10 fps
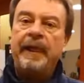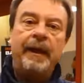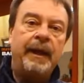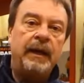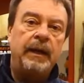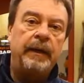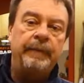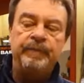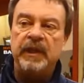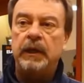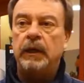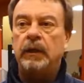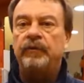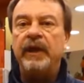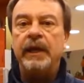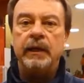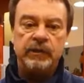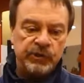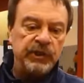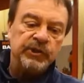uh, uh, rail
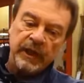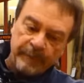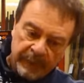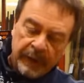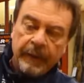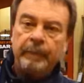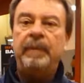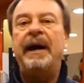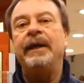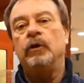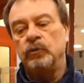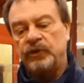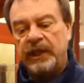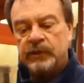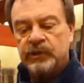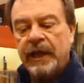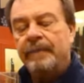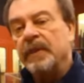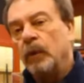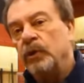system by Contessa,
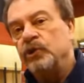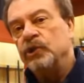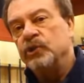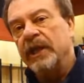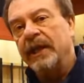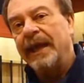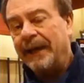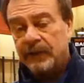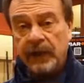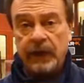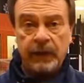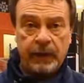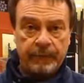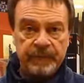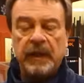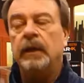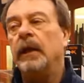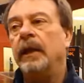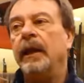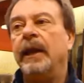which is a lateral,
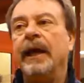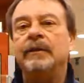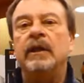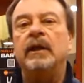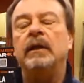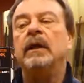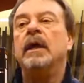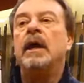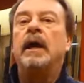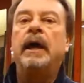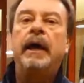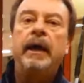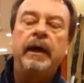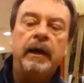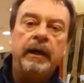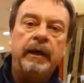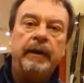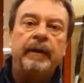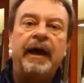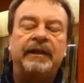a, a lateral uh,
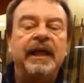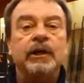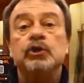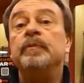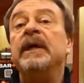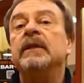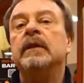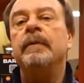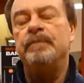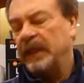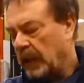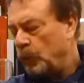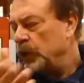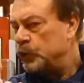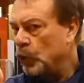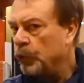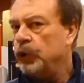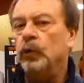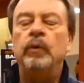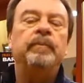attachment that I will show
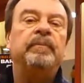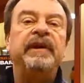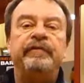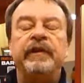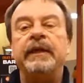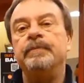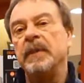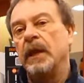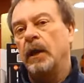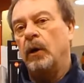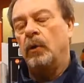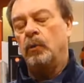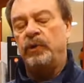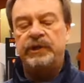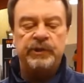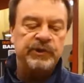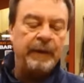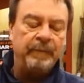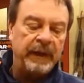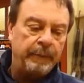you briefly on, uh, with
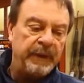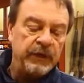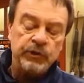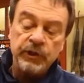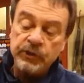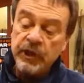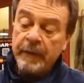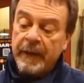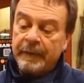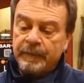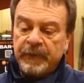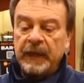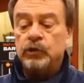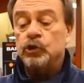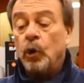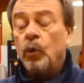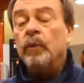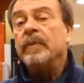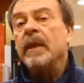some uh, pictures. Uh, so,